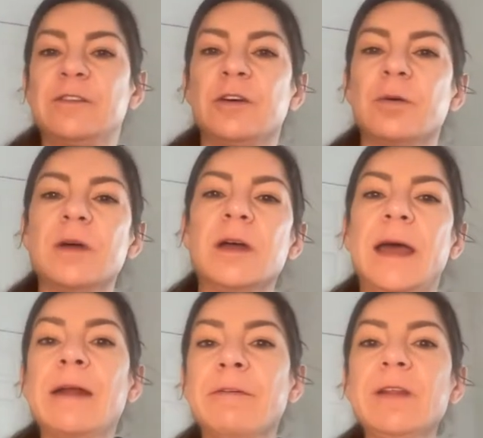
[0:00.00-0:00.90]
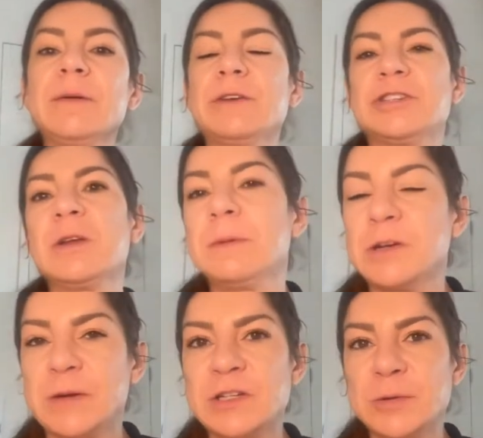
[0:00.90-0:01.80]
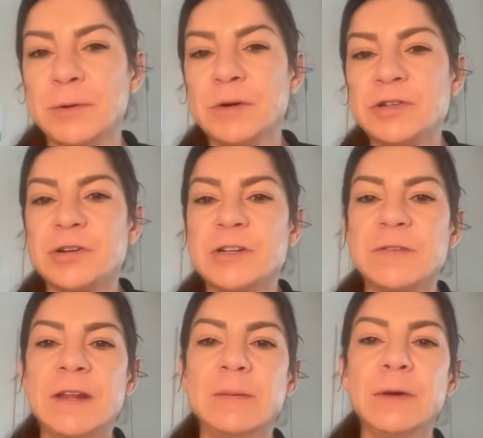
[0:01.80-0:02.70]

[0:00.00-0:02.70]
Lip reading: So, and really we shouldn't be doing super restrictive eating.